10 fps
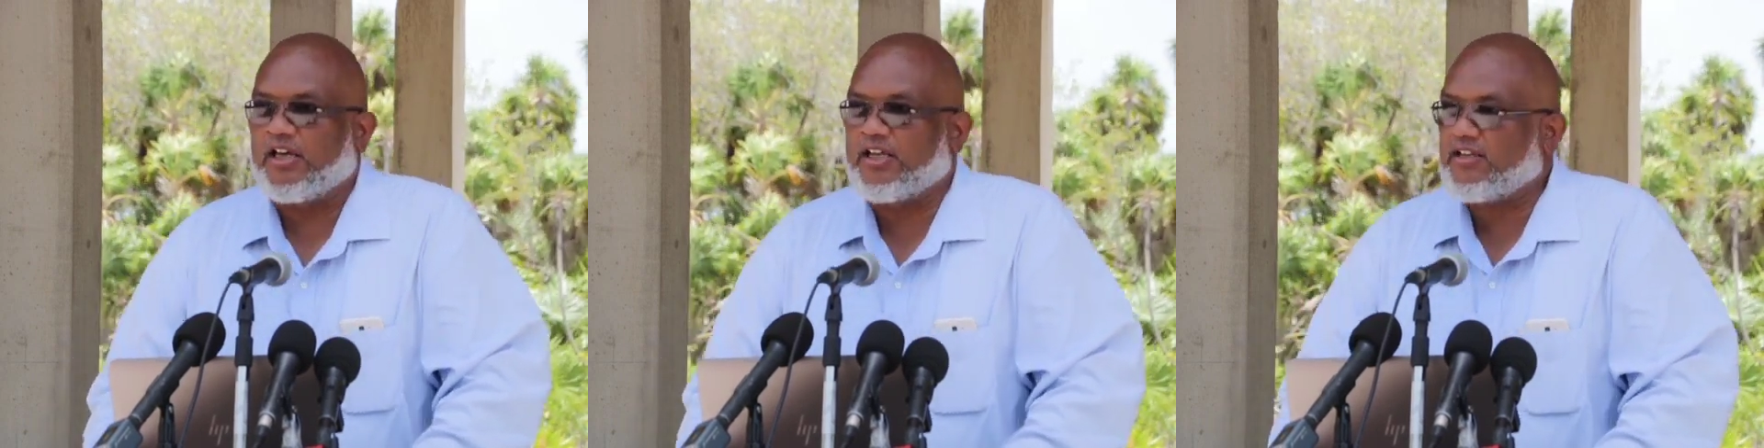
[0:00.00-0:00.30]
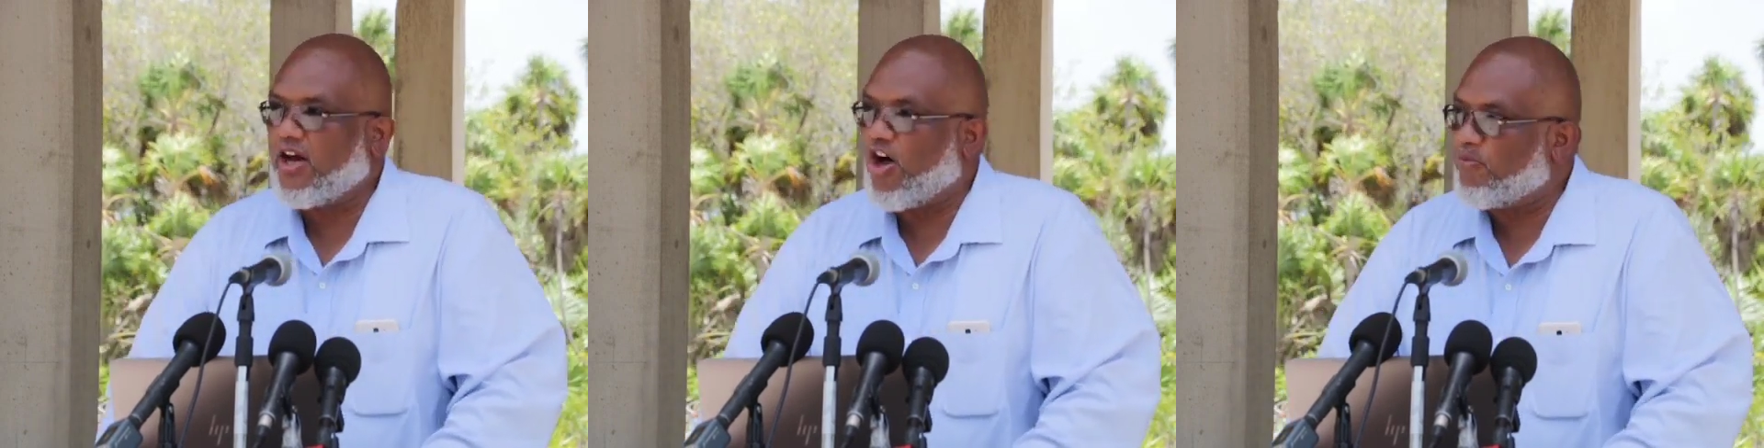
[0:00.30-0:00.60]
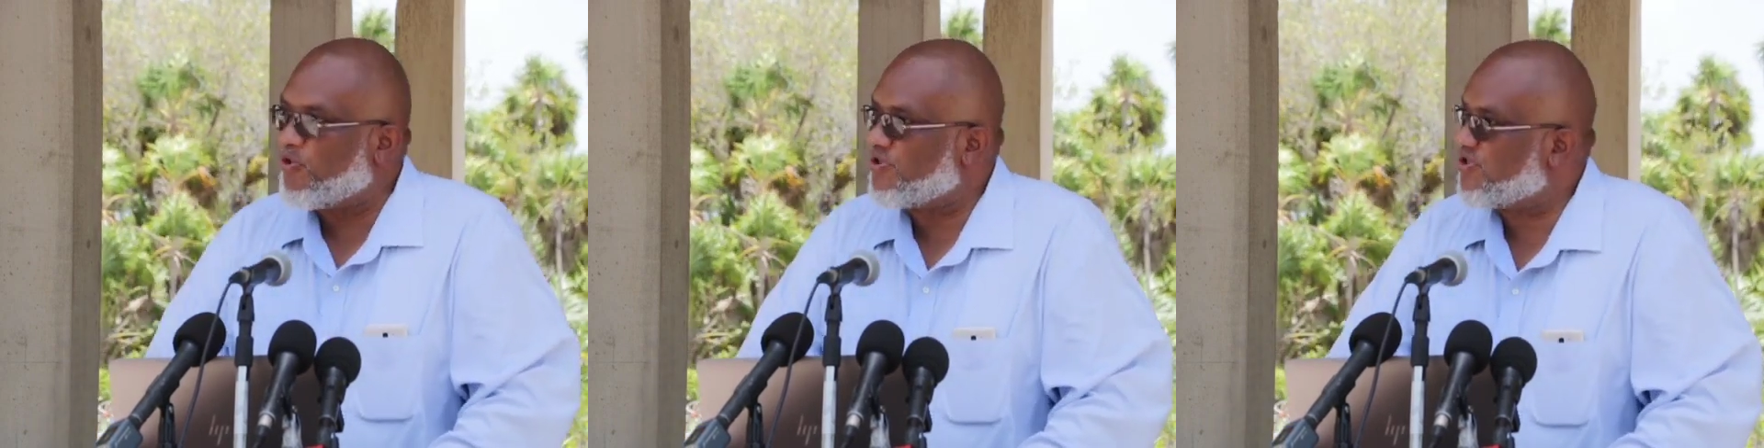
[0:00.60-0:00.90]
in
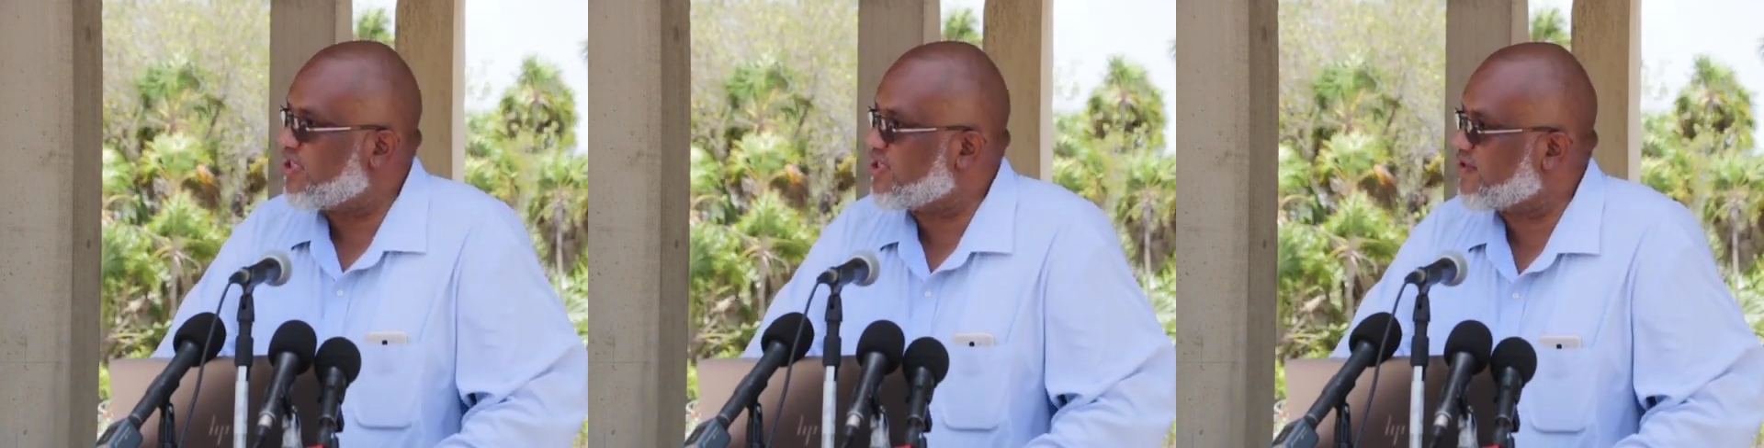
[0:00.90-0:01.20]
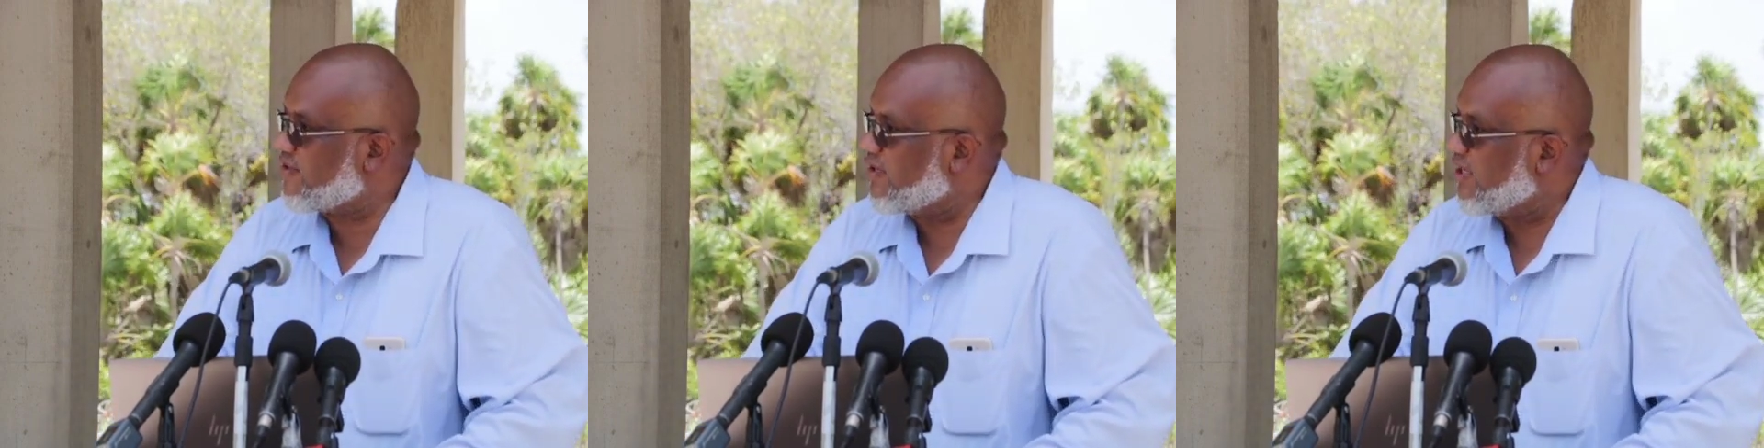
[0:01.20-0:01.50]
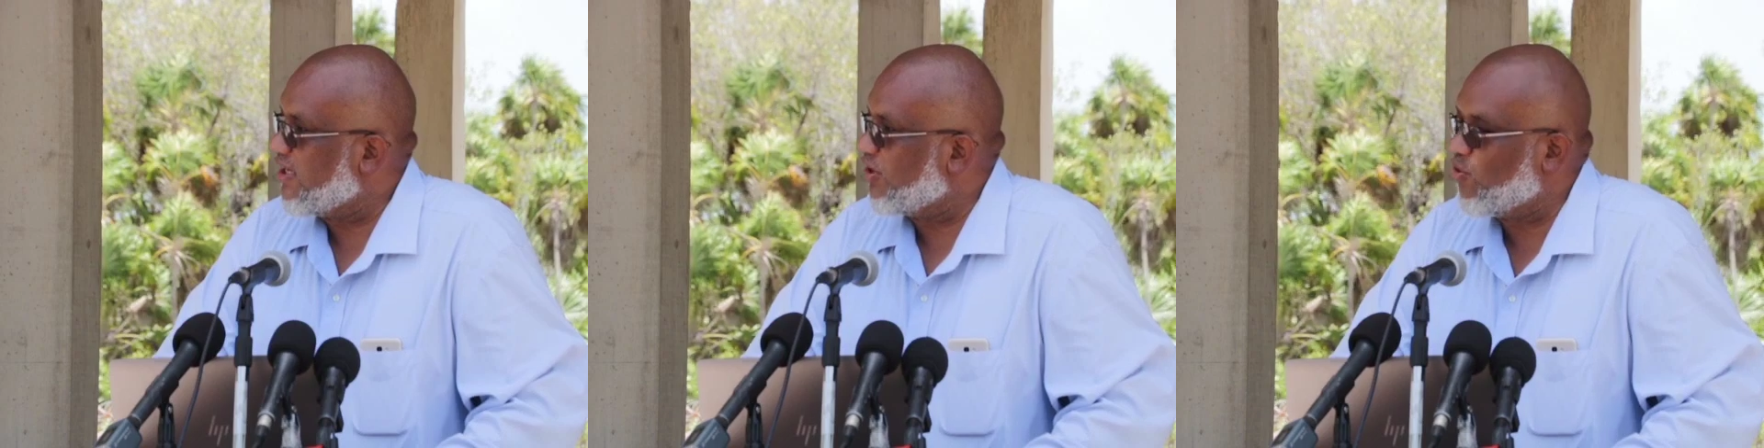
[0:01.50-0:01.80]
almost this
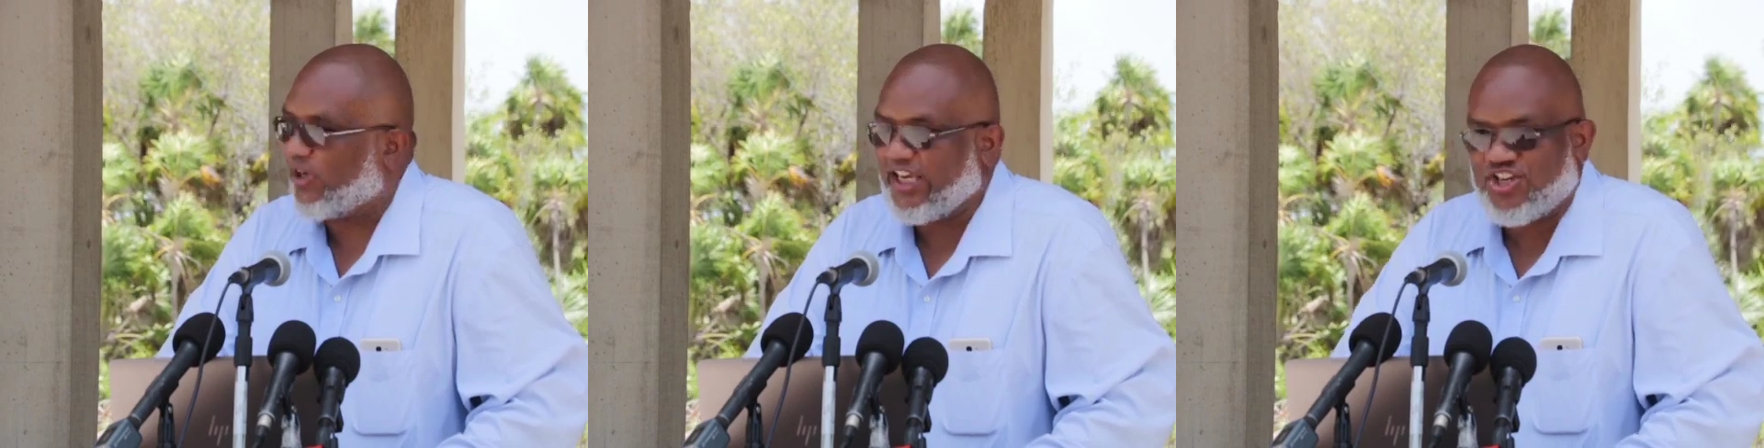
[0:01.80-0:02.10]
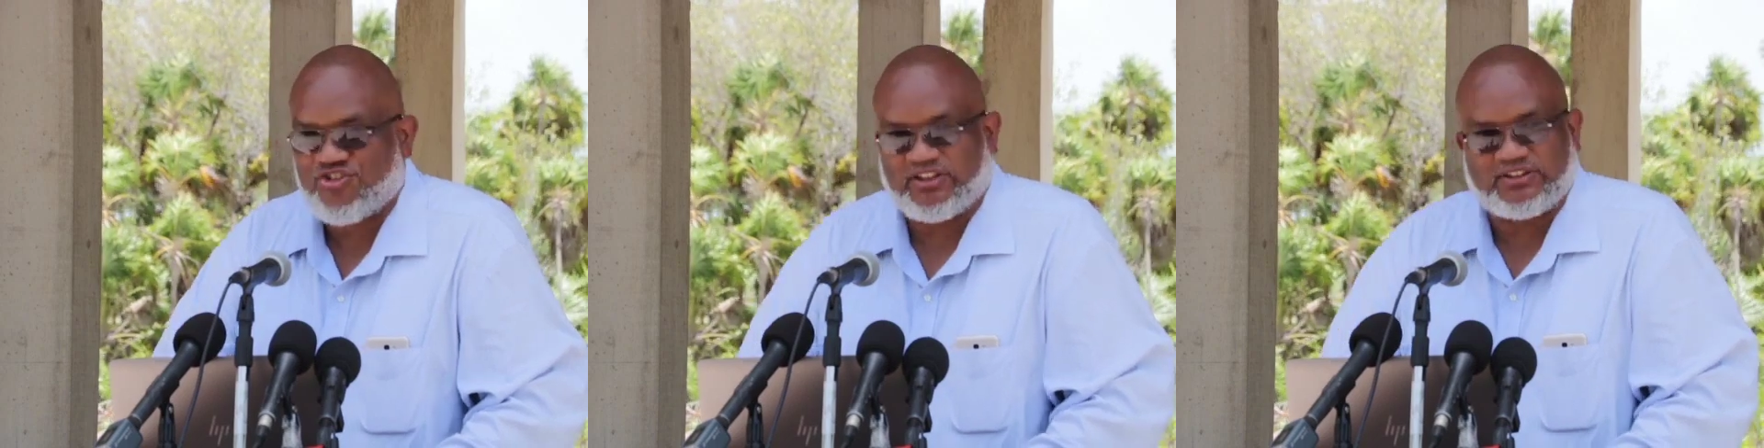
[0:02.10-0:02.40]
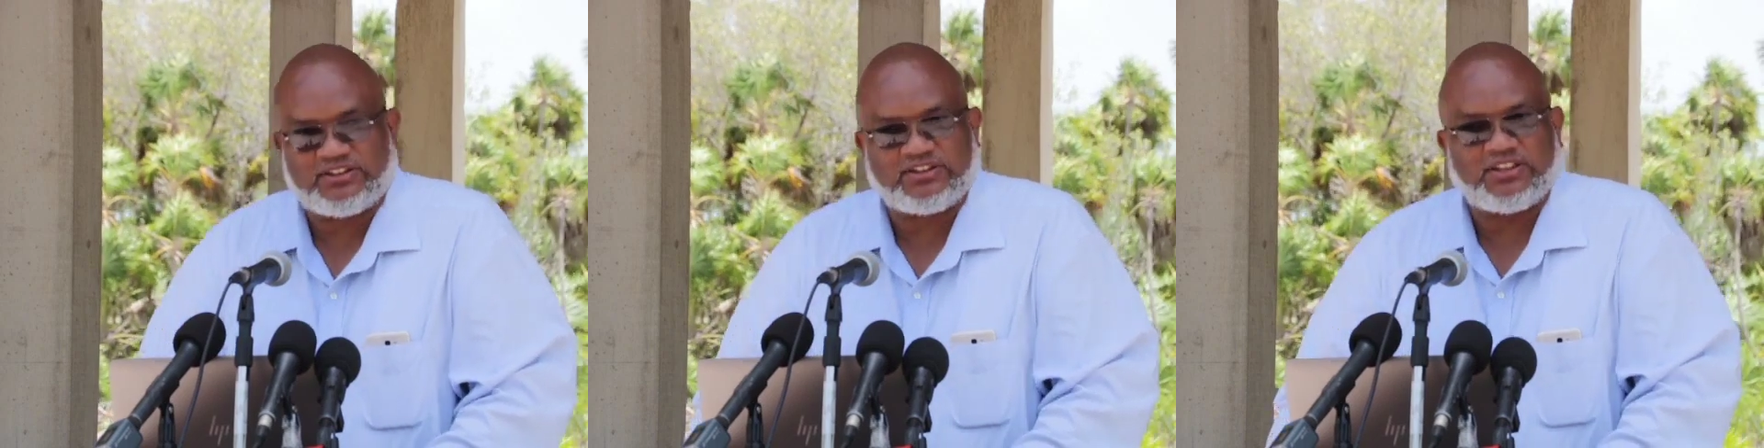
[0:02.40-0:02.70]
location